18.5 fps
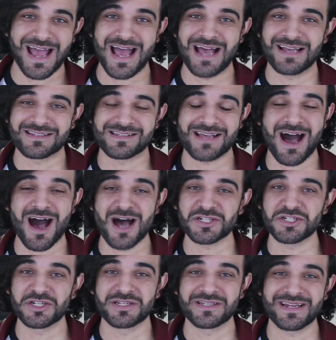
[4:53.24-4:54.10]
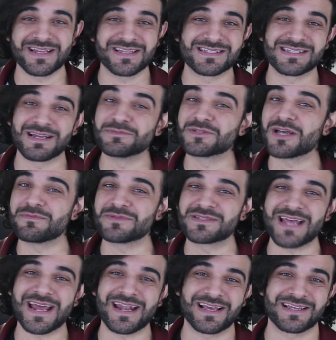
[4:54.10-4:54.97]
as harsh as it is,
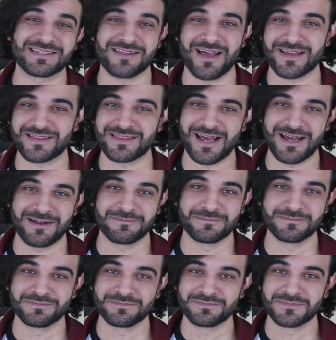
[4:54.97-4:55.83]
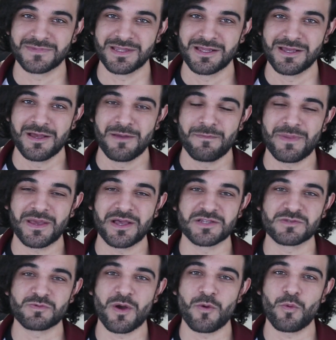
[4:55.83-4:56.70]
sometimes dating is like that
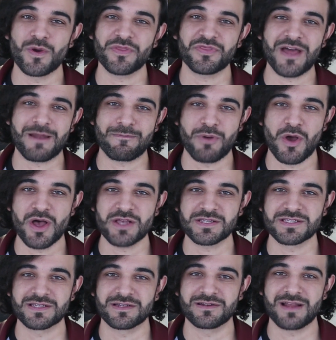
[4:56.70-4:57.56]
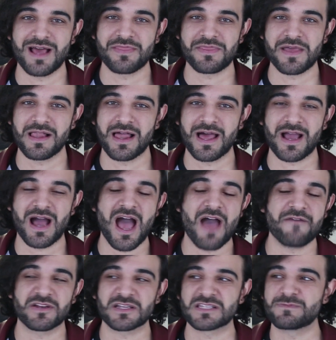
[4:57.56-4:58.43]
because we're with that person and they're like, I
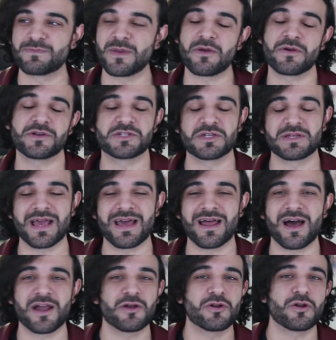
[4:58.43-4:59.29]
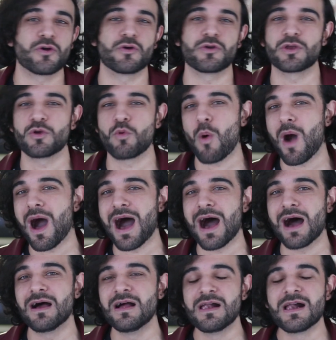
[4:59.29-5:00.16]
haven't experienced you yet, I don't know who you
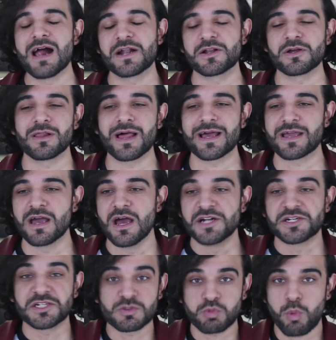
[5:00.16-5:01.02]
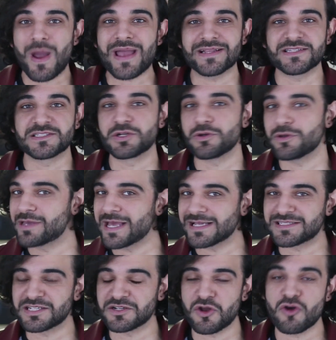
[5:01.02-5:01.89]
are. And you're like, just wait until you get to